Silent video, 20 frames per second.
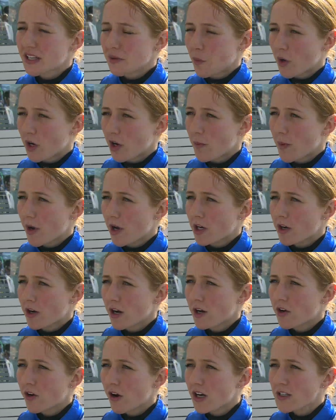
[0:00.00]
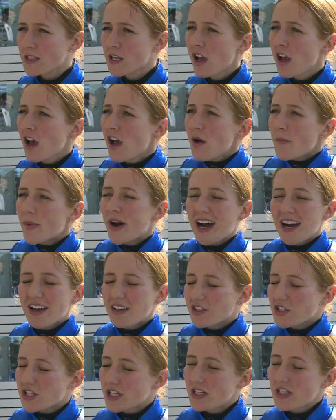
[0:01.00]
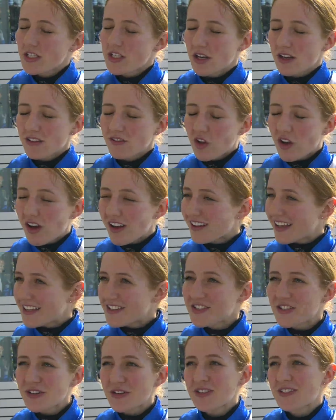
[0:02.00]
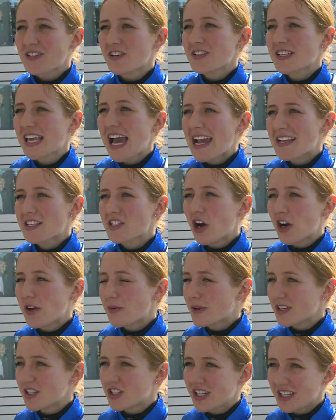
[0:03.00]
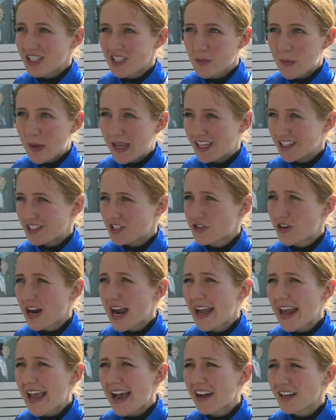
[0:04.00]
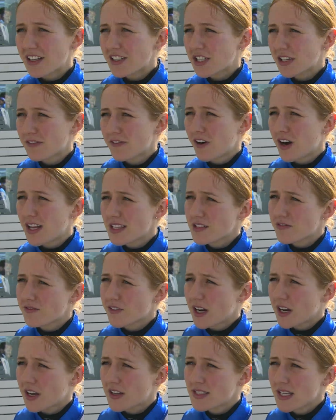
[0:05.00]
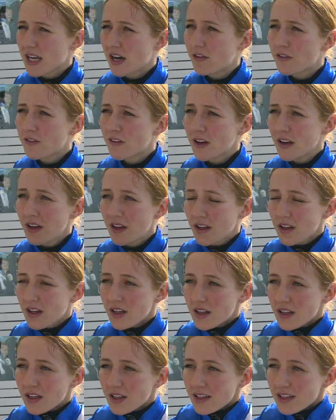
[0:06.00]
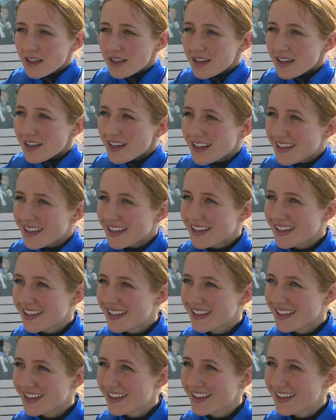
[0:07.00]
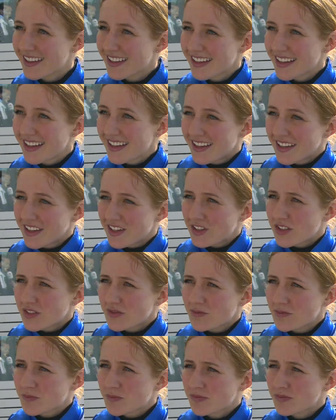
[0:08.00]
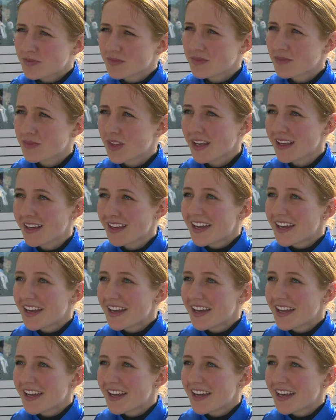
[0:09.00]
didn't want to burn her across. But she just, as soon as those gates open, she just pings straight out and she finds the front herself. Have you ever, have a, ever had a horse trial as well as she has?